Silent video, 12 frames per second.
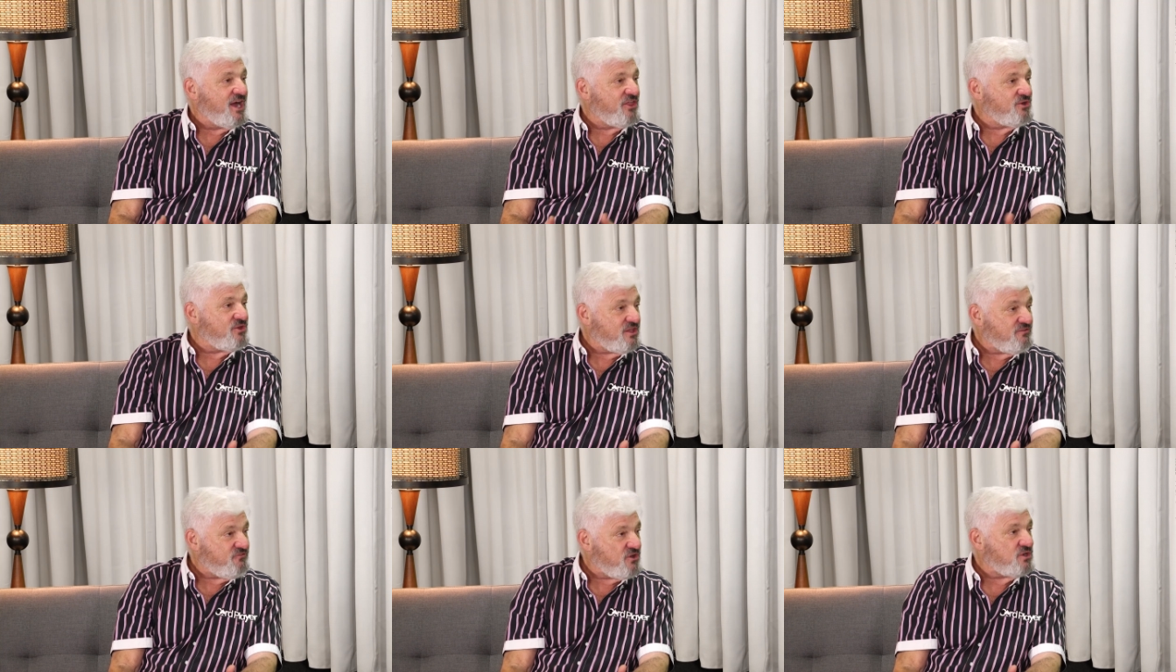other
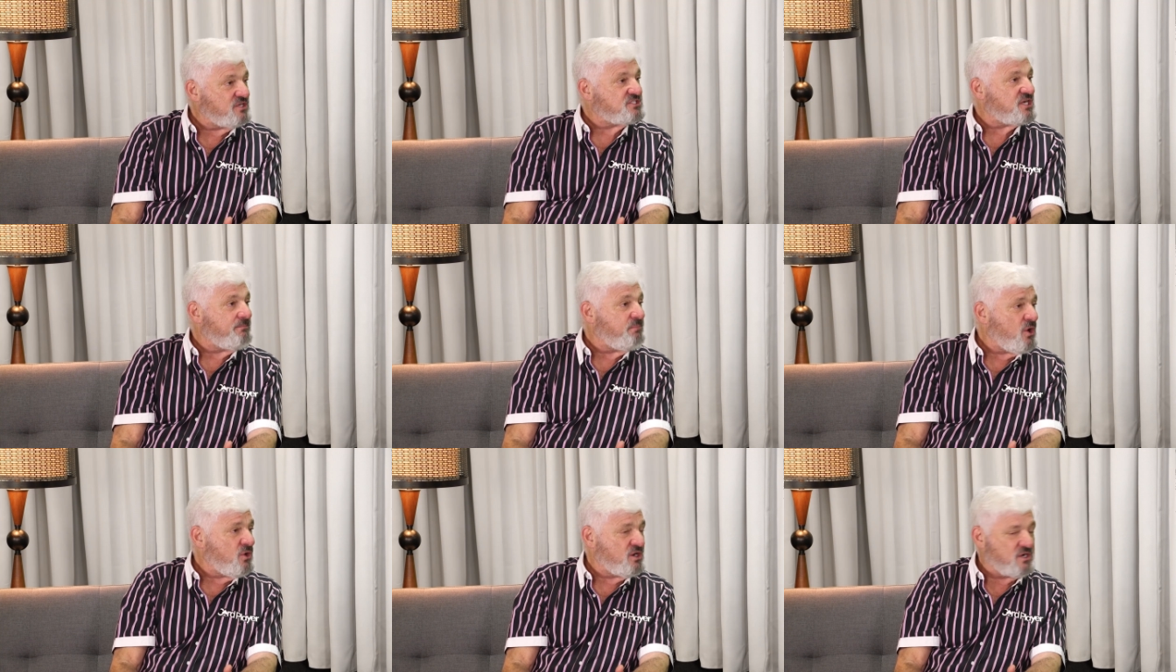than focus on
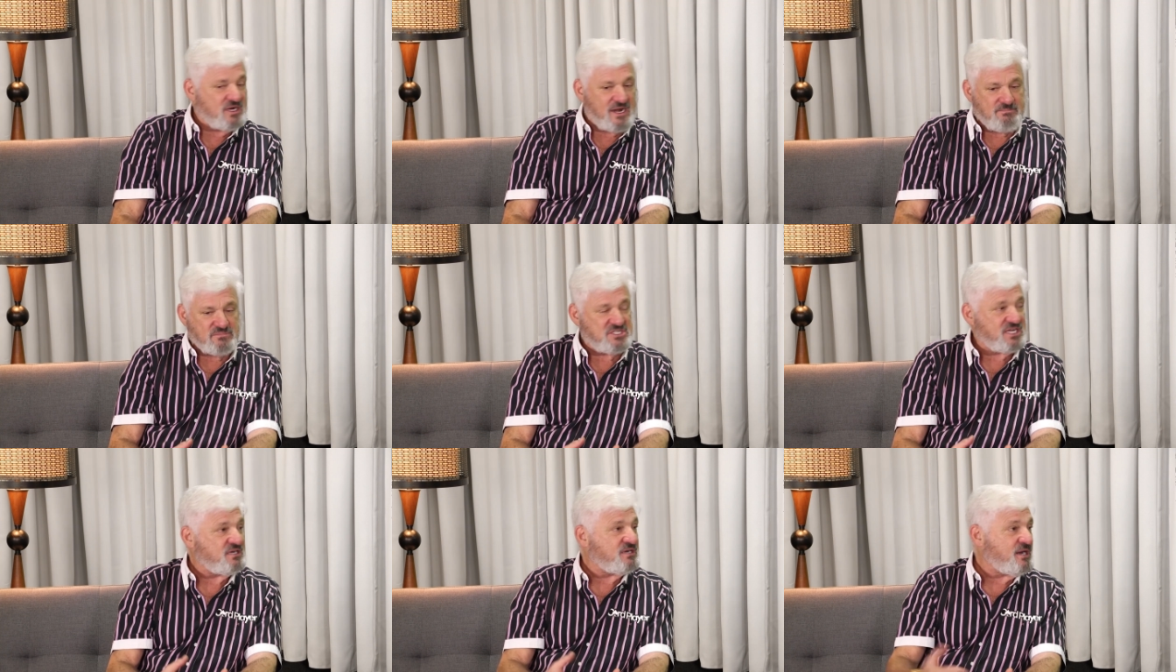poker. And I'm
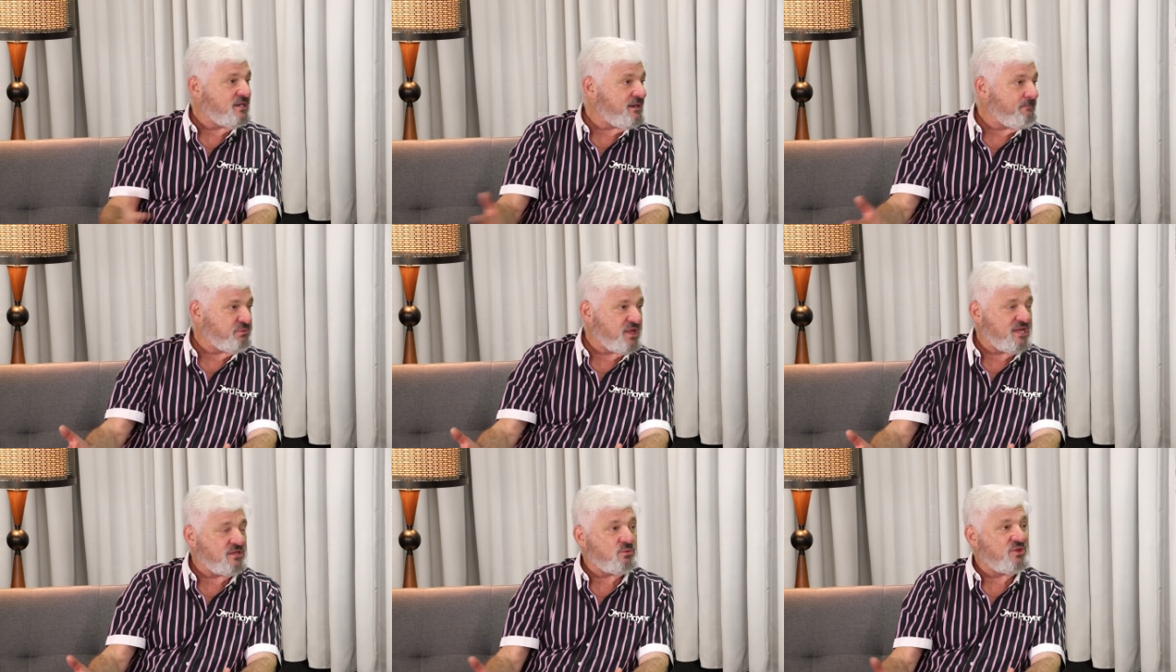sitting and I'm
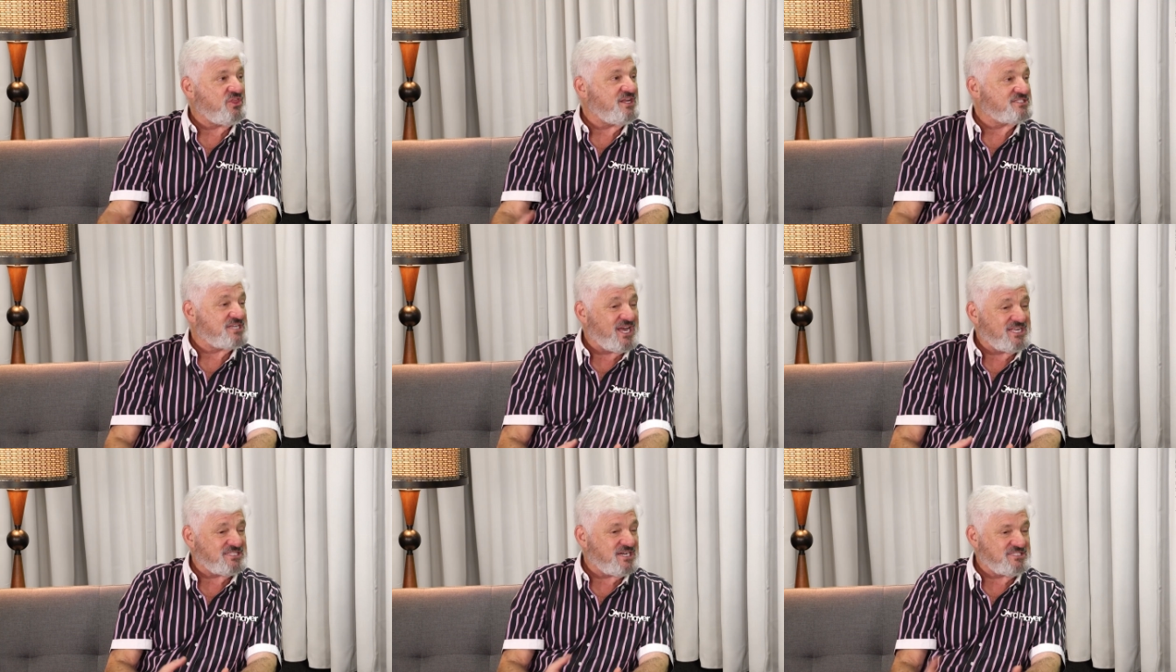playing with these
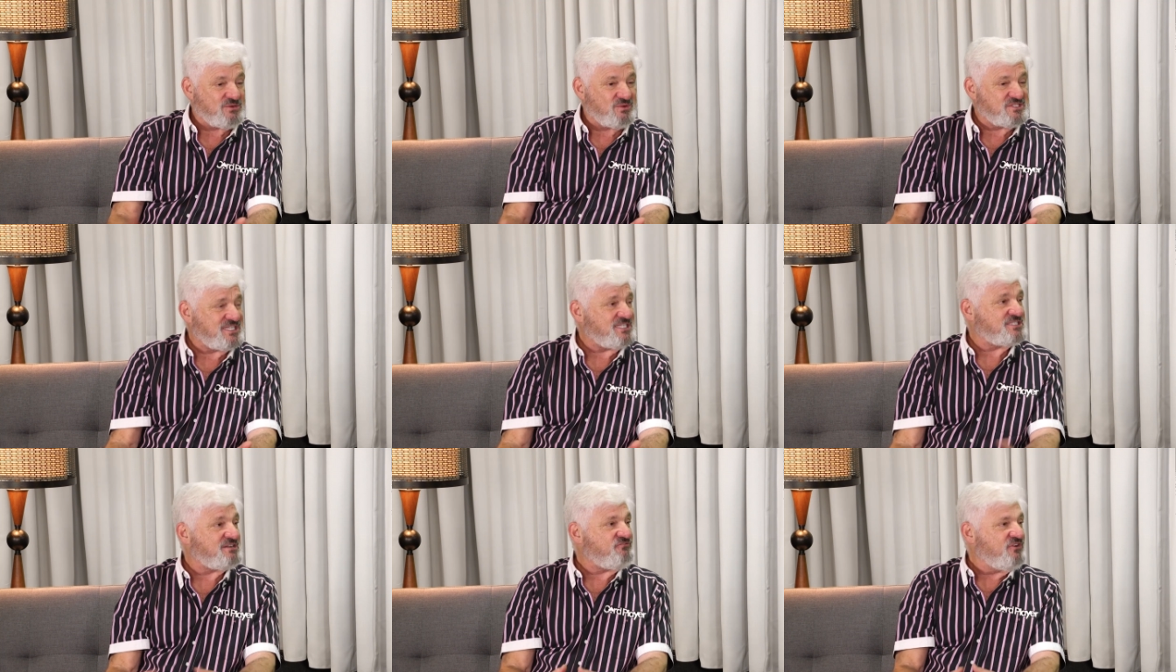guys, and I said, well,
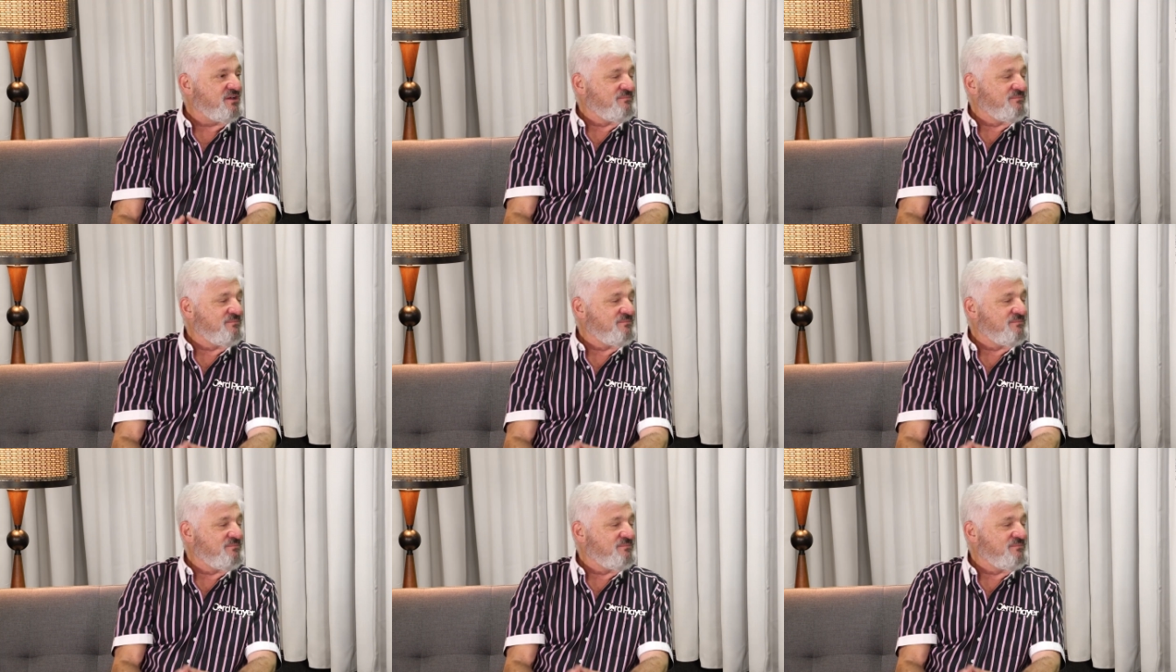geez, if